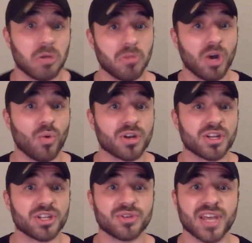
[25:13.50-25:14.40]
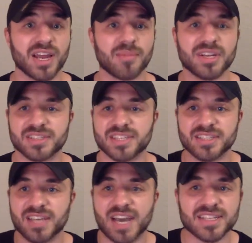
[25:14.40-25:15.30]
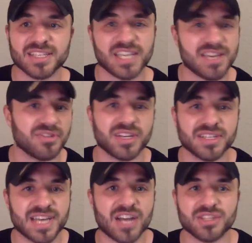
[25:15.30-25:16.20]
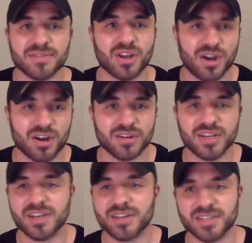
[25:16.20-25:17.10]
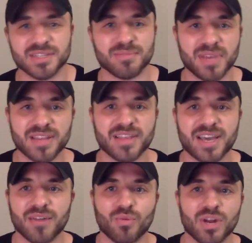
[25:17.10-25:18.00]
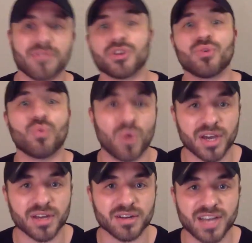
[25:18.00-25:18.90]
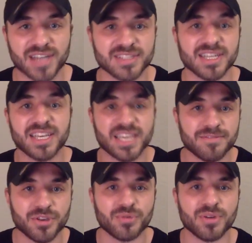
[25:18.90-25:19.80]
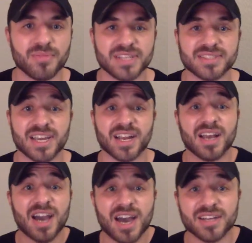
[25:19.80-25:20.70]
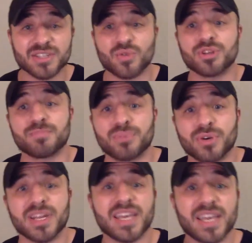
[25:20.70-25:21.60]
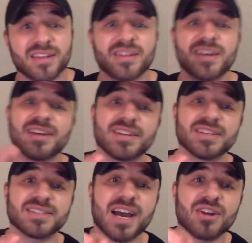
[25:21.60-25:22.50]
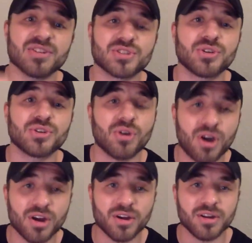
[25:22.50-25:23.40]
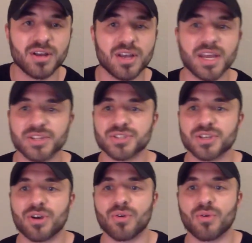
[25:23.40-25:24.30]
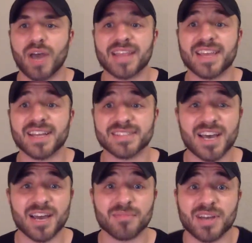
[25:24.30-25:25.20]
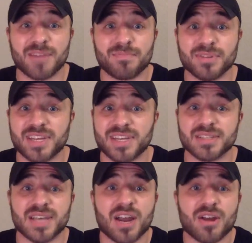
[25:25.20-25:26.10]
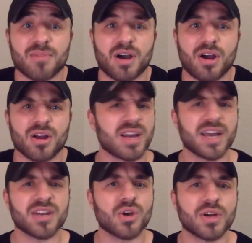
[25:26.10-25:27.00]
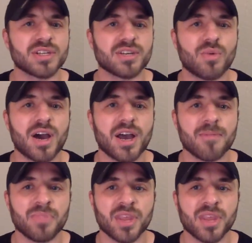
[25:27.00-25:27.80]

I wanted to do that. I mean, it says God's going to give you the desires of your heart. Doesn't mean that whatever you want, God's going to give you. It means that God is going to put in the desires to your heart. And so at that time, God put that desire in my heart, and I had no idea why.